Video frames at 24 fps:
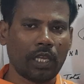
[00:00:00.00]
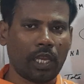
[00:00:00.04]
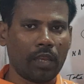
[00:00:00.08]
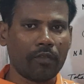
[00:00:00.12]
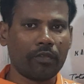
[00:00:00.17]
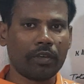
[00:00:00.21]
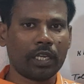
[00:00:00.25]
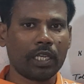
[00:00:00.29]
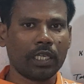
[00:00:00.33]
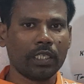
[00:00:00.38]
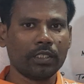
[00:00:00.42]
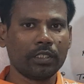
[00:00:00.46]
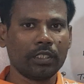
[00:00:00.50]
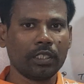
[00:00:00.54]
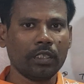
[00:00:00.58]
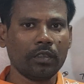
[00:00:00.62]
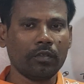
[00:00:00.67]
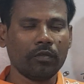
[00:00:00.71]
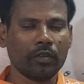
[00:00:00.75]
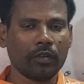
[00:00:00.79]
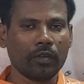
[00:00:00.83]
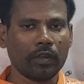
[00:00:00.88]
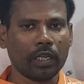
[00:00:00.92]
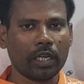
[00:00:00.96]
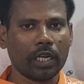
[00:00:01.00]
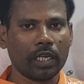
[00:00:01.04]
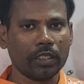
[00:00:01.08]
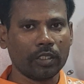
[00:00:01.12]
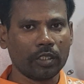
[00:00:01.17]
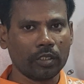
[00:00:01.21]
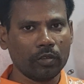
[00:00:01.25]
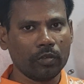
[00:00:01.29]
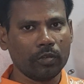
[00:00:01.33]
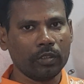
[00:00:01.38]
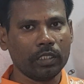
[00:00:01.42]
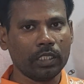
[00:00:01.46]
Have a nice day. We will
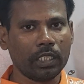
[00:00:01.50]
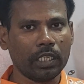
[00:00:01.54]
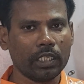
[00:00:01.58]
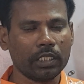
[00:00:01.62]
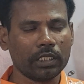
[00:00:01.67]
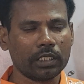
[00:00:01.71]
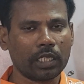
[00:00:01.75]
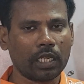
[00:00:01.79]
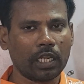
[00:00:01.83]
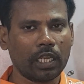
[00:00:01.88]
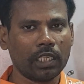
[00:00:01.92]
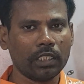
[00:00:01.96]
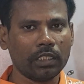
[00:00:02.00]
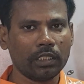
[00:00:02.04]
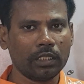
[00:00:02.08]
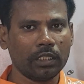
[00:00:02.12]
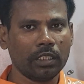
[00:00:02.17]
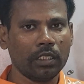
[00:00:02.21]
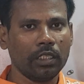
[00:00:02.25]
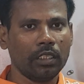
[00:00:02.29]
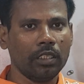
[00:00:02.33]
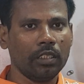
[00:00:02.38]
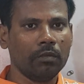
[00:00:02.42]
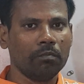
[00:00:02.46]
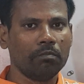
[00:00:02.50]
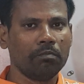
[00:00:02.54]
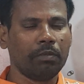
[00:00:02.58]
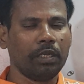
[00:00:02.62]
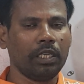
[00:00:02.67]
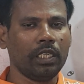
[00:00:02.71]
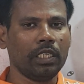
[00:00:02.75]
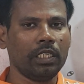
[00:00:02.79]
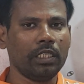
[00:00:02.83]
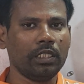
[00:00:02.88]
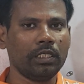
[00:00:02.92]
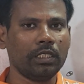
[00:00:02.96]
continue in the next class.
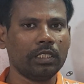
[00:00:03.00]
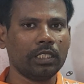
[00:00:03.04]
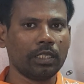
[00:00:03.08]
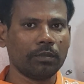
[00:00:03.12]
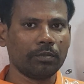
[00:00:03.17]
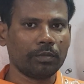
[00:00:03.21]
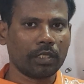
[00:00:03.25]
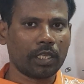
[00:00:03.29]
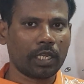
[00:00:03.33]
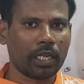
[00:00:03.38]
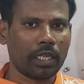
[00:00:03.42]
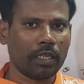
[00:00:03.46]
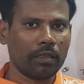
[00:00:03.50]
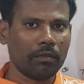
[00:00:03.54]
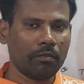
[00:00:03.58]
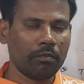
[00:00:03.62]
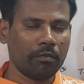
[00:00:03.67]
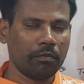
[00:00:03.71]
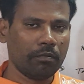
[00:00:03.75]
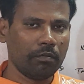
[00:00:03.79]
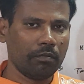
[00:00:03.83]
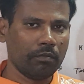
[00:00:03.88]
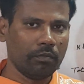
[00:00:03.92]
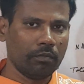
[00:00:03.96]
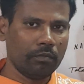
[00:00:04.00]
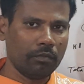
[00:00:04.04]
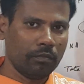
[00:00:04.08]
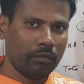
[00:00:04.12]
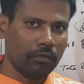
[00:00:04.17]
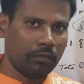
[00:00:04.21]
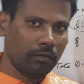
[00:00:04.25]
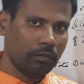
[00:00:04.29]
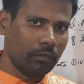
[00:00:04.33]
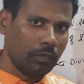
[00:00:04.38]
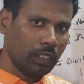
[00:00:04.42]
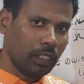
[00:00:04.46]
Please subscribe.
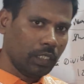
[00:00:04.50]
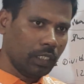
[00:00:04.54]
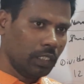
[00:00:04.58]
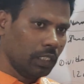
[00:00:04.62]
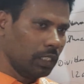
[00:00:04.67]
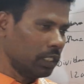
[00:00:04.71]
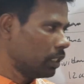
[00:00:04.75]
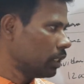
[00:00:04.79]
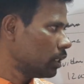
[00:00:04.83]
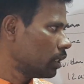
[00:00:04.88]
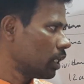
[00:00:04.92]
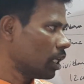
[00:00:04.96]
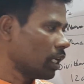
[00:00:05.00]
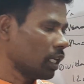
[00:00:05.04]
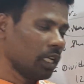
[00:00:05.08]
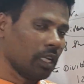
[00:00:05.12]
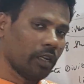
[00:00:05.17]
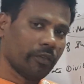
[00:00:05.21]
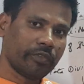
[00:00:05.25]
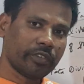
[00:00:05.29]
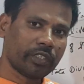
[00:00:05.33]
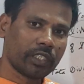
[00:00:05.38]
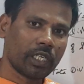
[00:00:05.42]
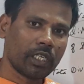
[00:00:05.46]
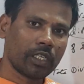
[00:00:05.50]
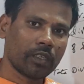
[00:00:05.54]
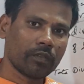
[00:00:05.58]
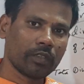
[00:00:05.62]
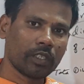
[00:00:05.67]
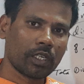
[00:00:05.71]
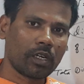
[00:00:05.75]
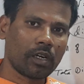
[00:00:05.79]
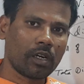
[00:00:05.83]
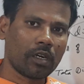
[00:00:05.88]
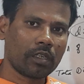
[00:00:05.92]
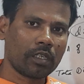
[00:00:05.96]
In the left side of
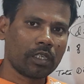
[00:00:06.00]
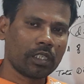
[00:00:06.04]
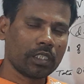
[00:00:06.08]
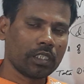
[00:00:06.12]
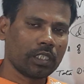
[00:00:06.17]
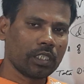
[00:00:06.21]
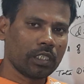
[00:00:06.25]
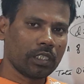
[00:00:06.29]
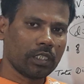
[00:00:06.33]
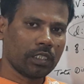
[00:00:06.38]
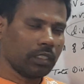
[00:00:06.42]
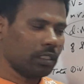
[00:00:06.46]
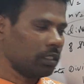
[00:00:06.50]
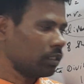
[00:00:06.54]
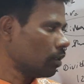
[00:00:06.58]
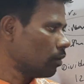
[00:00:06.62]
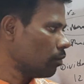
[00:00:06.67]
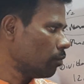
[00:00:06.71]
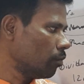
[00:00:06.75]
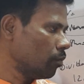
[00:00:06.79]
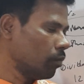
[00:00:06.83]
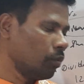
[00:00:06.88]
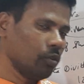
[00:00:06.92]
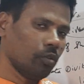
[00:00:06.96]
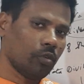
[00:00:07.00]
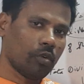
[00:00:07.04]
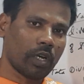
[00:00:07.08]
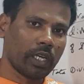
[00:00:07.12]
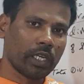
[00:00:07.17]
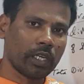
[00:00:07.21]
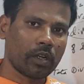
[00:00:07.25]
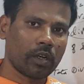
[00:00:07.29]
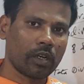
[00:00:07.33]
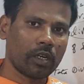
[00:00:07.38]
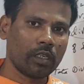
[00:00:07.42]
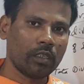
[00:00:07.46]
the corner there is a blue
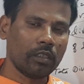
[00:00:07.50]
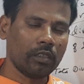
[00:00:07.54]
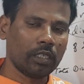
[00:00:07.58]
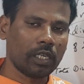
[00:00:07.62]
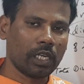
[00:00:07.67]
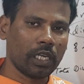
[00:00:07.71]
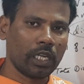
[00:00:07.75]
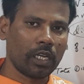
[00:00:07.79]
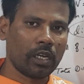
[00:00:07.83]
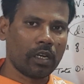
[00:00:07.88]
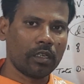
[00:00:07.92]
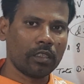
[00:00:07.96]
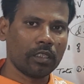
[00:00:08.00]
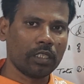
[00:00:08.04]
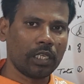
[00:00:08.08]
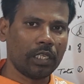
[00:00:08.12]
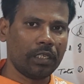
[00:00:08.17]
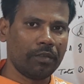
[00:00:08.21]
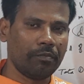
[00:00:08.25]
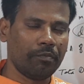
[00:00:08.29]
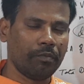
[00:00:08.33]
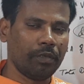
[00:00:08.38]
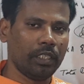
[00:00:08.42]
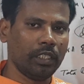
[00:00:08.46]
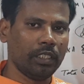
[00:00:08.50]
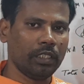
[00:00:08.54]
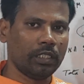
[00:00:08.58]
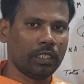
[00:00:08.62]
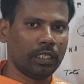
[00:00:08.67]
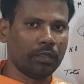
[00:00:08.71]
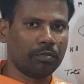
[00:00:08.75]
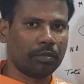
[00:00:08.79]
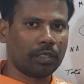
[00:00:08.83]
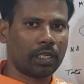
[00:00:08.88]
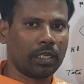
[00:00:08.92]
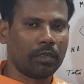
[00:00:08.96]
icon. Click on that. Please
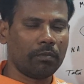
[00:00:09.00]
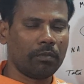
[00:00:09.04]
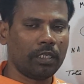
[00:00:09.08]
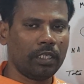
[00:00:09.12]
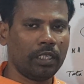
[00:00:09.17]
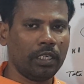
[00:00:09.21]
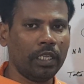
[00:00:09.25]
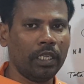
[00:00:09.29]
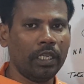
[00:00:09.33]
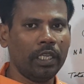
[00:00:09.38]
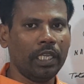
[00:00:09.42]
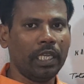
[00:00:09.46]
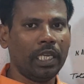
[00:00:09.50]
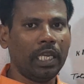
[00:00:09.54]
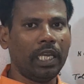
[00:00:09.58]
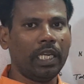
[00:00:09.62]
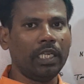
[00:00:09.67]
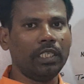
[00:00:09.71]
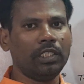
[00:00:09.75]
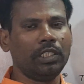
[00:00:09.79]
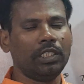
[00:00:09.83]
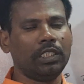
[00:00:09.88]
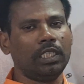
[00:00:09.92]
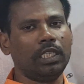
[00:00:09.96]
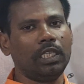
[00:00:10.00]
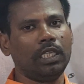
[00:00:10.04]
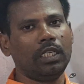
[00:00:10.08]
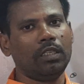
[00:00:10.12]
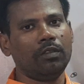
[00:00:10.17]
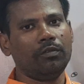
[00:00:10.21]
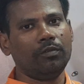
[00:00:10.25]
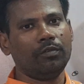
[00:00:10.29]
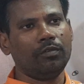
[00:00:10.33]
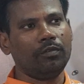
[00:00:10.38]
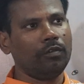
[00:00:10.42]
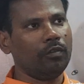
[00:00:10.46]
subscribe it and
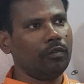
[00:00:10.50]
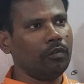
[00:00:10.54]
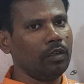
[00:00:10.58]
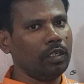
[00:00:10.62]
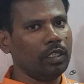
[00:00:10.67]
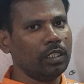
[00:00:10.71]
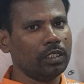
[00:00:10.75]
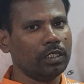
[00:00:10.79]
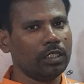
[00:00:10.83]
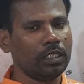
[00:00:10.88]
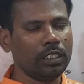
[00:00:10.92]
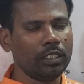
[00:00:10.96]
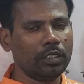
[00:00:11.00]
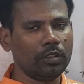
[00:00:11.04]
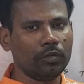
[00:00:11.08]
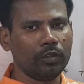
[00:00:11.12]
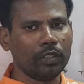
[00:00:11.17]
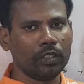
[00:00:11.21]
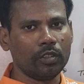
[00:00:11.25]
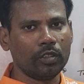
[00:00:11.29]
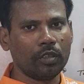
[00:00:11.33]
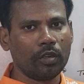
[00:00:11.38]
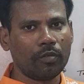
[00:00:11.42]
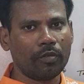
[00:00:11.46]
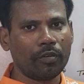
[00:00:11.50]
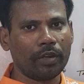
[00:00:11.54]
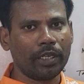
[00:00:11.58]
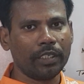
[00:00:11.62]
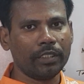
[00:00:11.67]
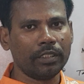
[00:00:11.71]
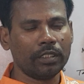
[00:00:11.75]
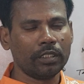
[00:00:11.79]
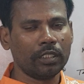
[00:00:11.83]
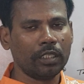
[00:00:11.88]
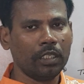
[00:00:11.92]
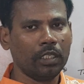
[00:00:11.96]
share this with your
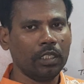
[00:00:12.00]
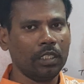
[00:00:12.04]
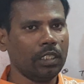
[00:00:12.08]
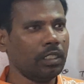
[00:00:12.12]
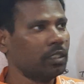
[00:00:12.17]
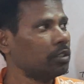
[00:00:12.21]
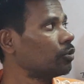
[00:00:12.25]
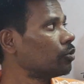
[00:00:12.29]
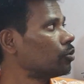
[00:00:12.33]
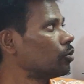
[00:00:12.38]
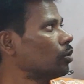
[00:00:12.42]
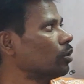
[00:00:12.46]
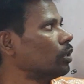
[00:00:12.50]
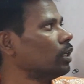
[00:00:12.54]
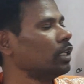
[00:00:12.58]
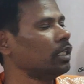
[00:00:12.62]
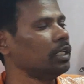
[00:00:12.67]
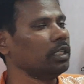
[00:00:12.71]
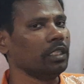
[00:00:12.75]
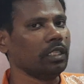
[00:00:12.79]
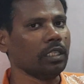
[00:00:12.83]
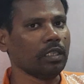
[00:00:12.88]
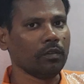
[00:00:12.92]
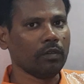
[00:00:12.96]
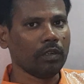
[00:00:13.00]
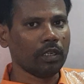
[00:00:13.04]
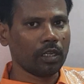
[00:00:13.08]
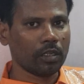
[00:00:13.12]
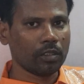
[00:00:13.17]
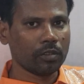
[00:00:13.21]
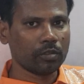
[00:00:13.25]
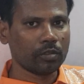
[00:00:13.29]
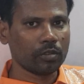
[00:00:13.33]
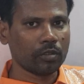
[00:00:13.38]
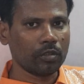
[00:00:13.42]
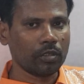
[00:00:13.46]
friends so that they will
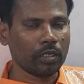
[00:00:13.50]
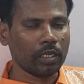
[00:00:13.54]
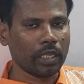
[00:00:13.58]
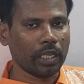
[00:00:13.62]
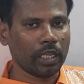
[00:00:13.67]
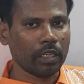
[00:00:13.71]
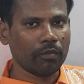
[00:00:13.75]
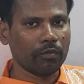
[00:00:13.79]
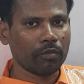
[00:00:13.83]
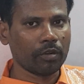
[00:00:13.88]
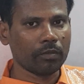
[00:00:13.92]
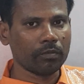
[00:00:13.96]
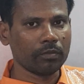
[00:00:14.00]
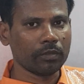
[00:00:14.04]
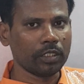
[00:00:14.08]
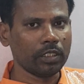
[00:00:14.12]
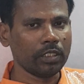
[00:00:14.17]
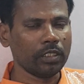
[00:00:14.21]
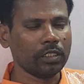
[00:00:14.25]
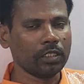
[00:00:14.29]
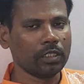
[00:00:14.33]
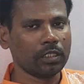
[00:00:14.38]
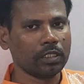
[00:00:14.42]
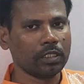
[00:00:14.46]
also gain from this